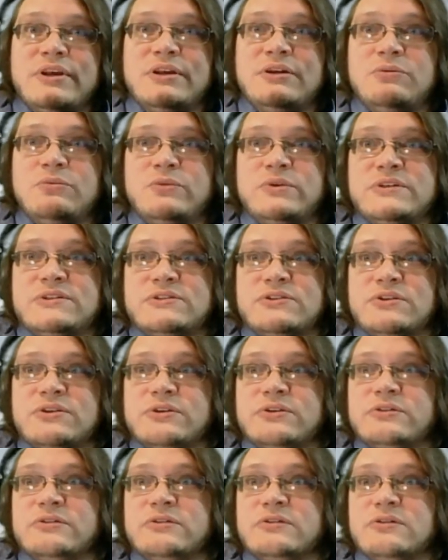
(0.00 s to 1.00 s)
we
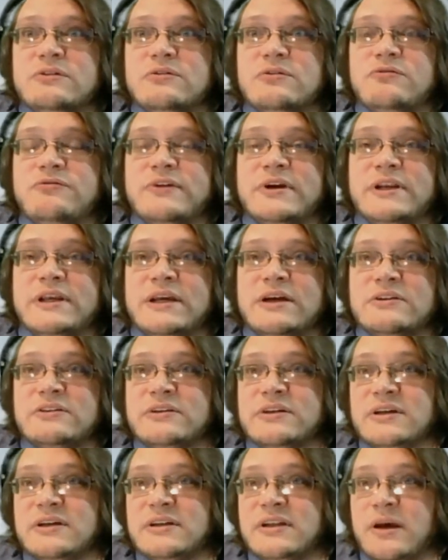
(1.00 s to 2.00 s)
start finding out
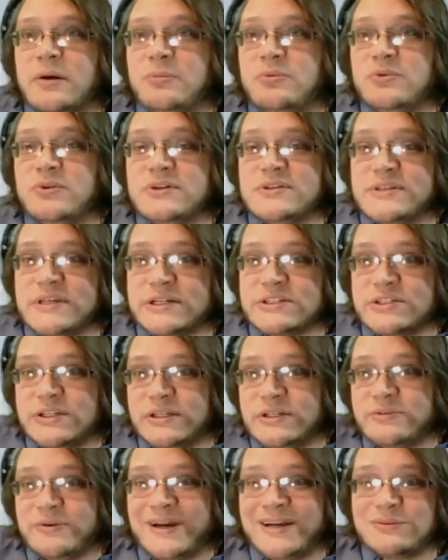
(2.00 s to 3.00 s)
that cannabinoids actually
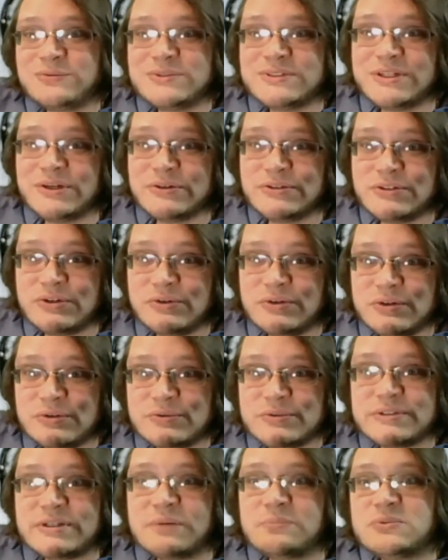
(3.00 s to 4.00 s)
interact with serotonin
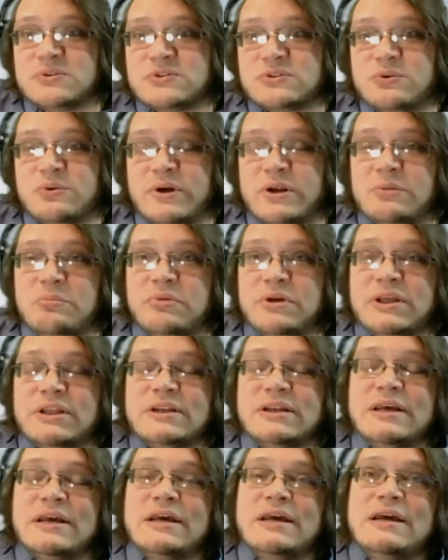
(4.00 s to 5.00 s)
receptors quite a bit.
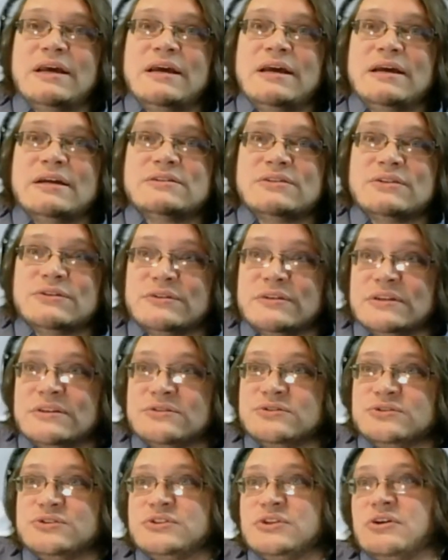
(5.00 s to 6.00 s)
And so then
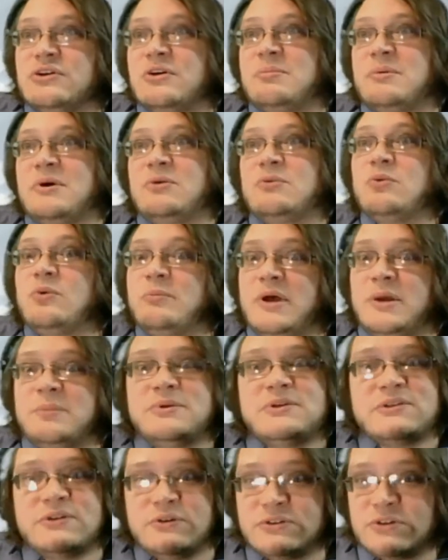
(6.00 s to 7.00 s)
there's talk about, well, maybe
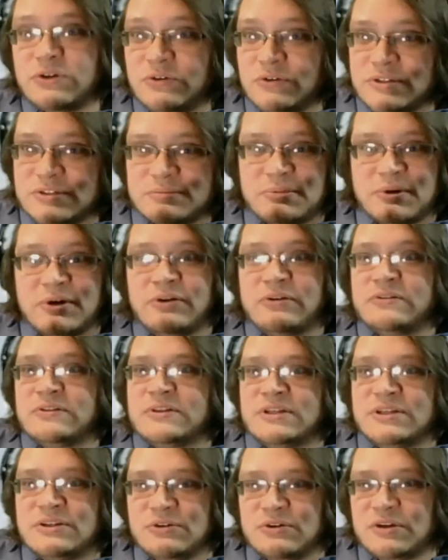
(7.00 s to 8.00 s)
serotonin's part of
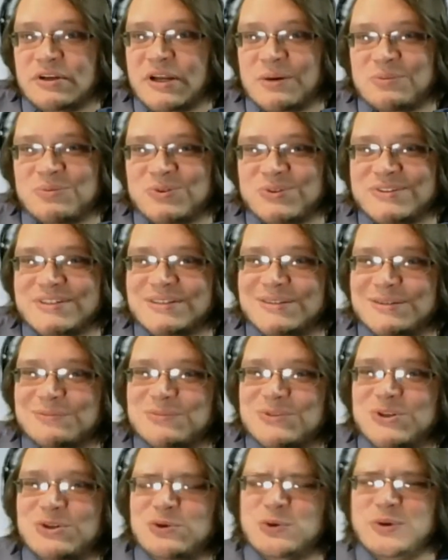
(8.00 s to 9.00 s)
the endocannabinoid system
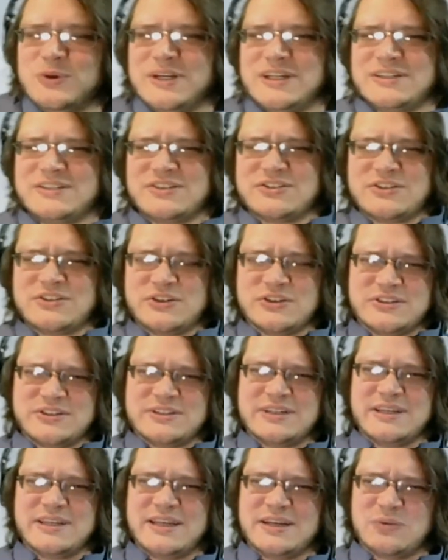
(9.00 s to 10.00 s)
too. And it just starts
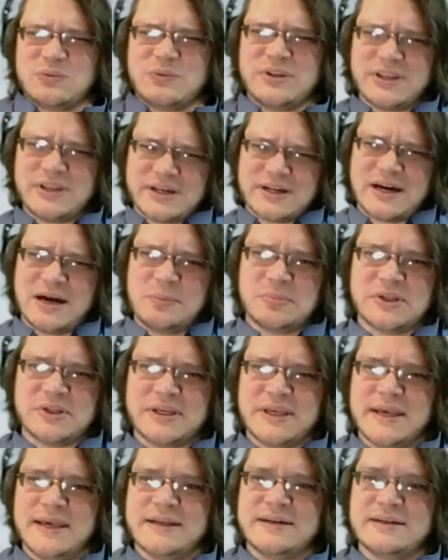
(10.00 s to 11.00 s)
to get really
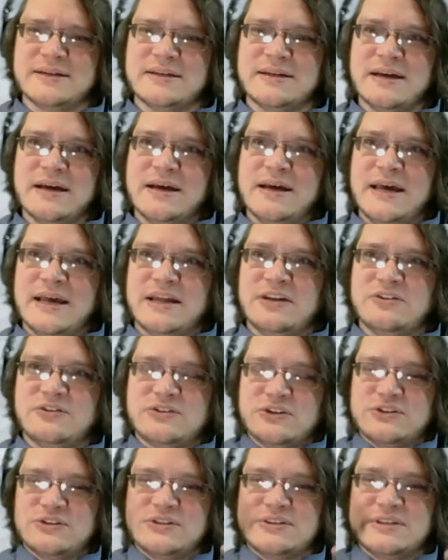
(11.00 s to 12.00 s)
complicated. And you
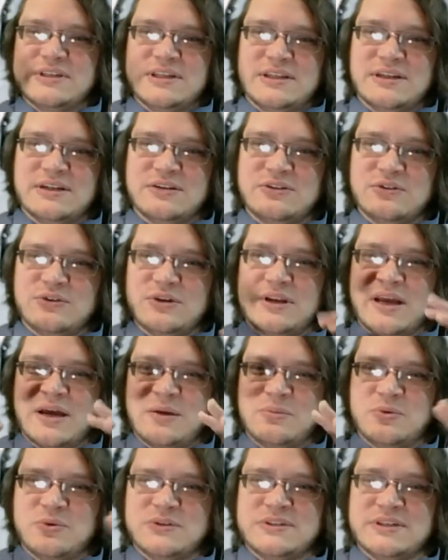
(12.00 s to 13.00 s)
start to see the
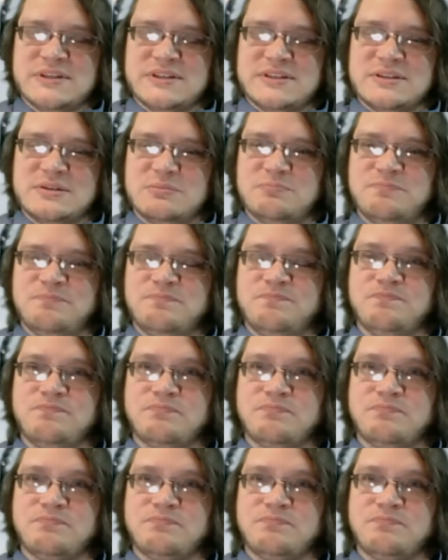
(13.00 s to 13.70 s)
endocannabinoid system